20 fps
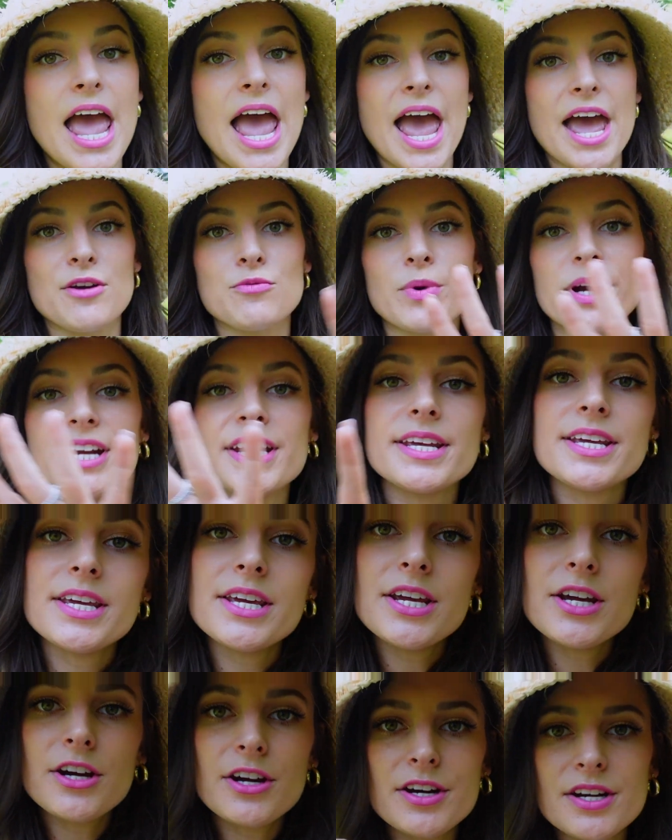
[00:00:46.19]
and right
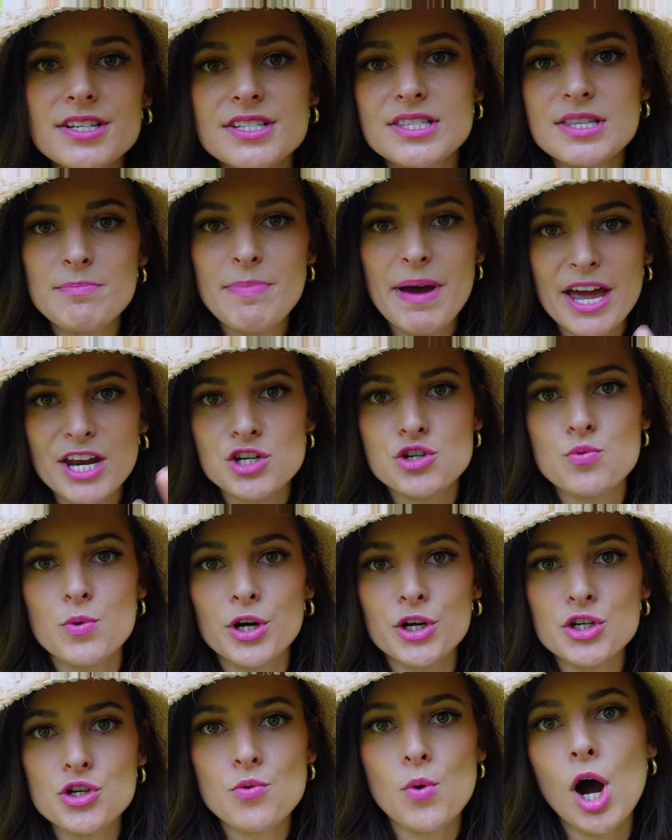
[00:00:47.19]
here is the bench where
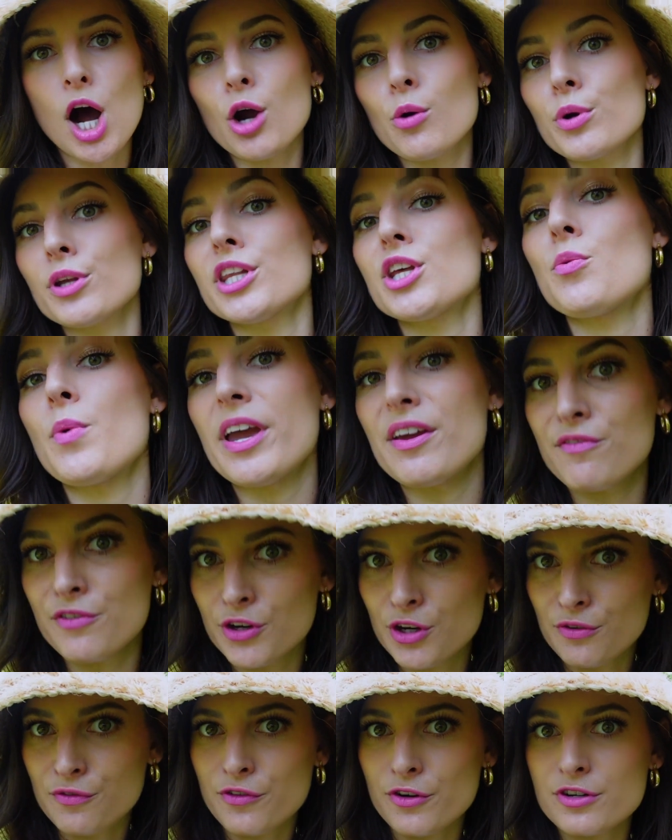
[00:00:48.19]
you awkwardly wait for
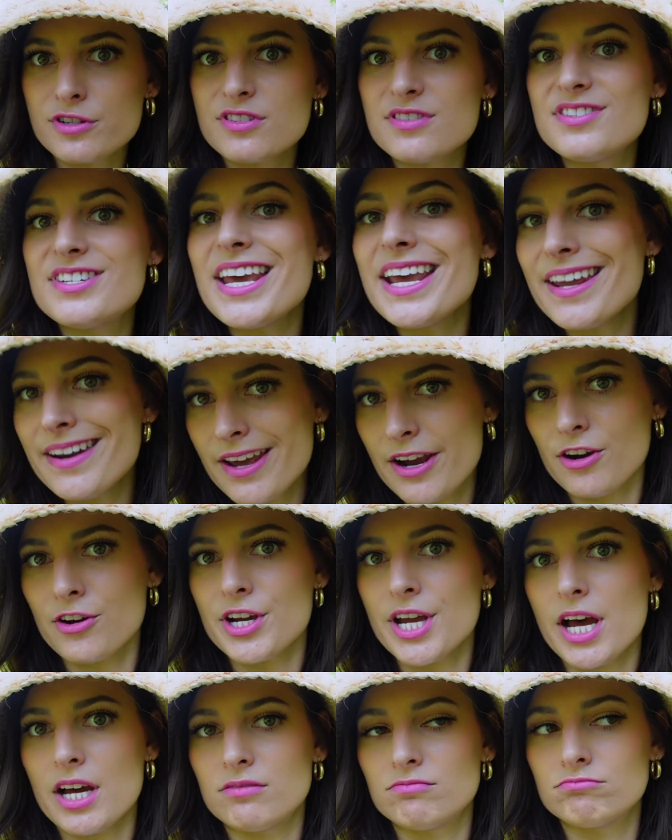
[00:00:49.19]
your first date
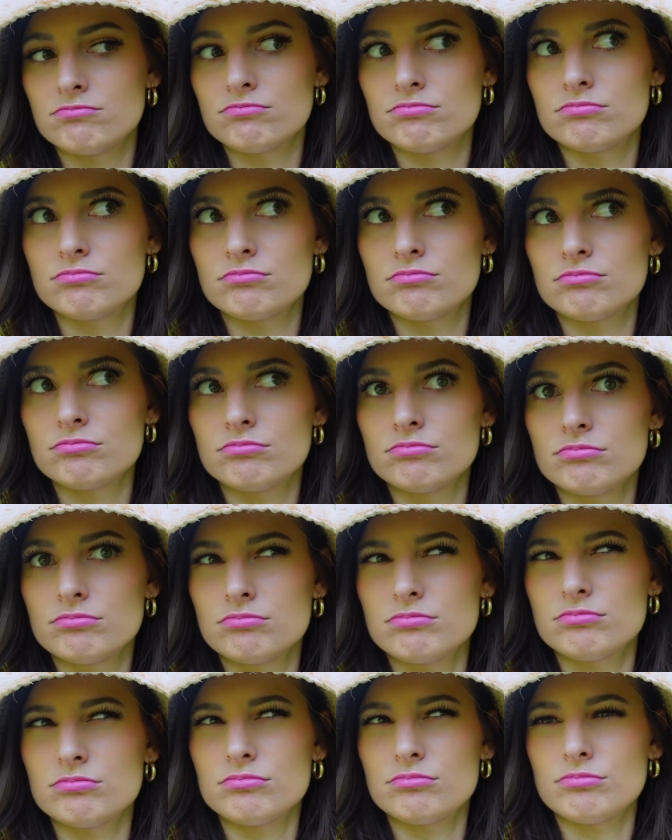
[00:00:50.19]
area.
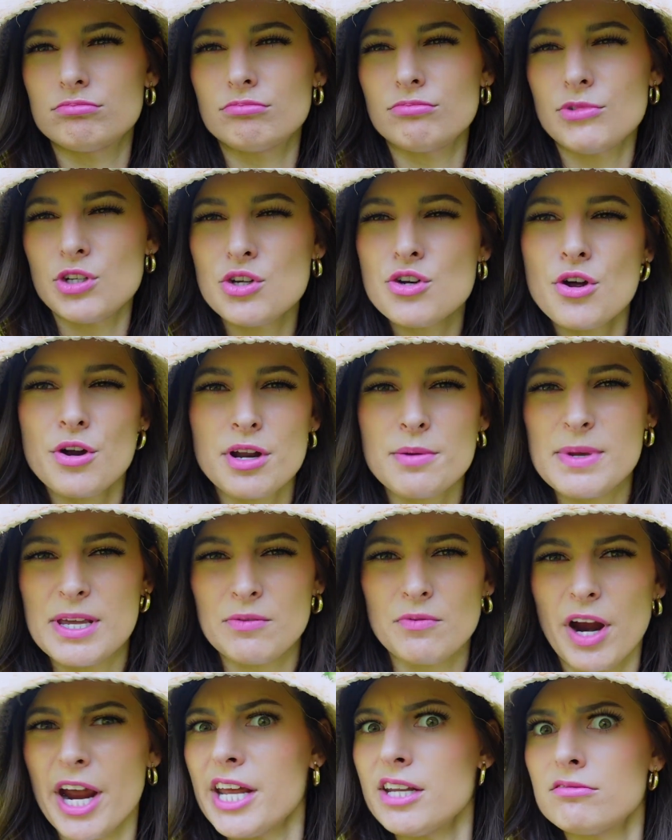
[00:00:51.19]
You know what I
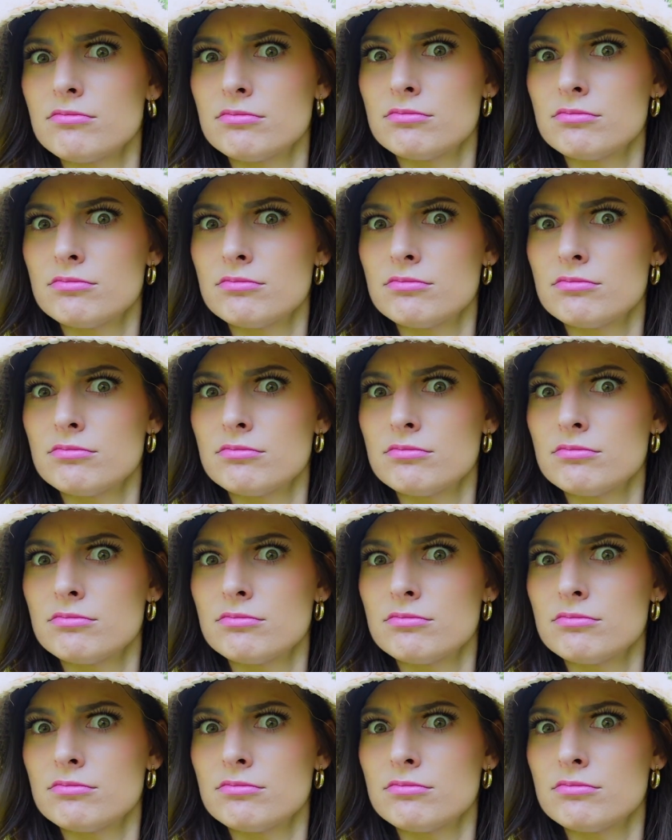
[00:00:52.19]
mean, right?